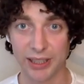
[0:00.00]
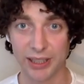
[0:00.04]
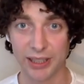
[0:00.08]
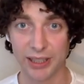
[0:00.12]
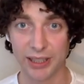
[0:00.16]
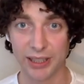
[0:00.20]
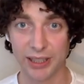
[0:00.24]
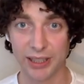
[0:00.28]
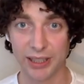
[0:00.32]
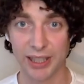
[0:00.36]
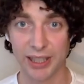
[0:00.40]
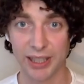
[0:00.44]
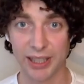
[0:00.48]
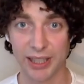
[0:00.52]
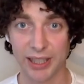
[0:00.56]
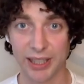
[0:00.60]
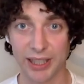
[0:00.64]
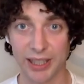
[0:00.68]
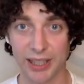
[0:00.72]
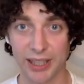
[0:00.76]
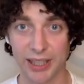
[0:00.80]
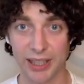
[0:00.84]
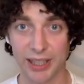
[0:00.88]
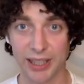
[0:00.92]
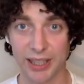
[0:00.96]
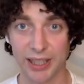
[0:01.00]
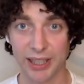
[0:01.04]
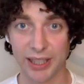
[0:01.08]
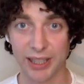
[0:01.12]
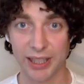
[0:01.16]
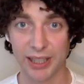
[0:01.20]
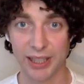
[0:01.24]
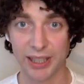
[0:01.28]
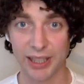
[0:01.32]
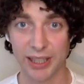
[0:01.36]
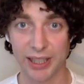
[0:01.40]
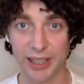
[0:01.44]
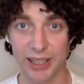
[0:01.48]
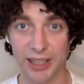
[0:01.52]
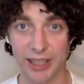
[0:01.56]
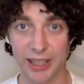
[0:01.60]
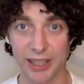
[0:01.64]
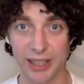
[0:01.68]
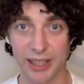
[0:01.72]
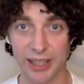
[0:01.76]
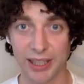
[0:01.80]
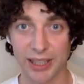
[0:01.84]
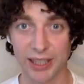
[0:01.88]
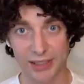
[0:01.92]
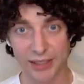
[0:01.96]
And so it feels like we're at this very
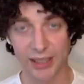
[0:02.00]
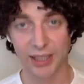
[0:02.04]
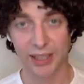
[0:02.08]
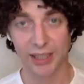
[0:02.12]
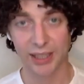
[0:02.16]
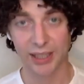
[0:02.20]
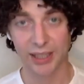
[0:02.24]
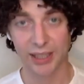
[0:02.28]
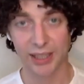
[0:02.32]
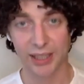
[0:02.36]
exciting